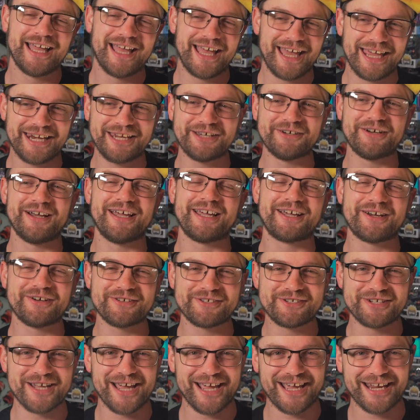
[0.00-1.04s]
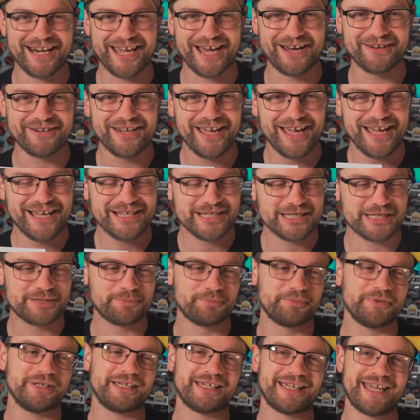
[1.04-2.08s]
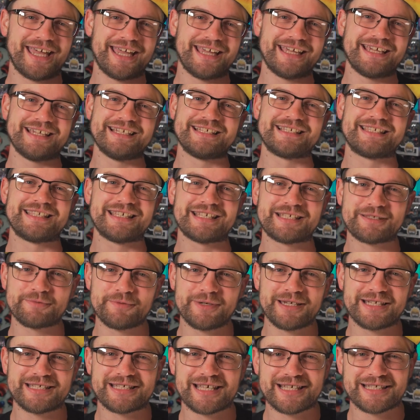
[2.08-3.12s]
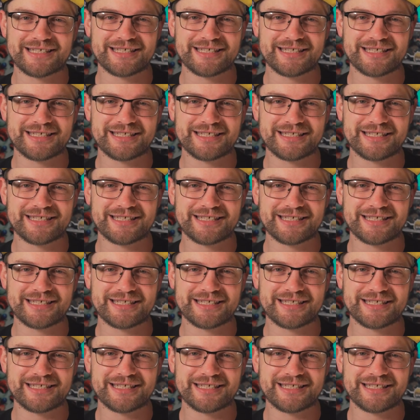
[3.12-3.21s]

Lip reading: Anyway, go check it out. Splitgate is this week's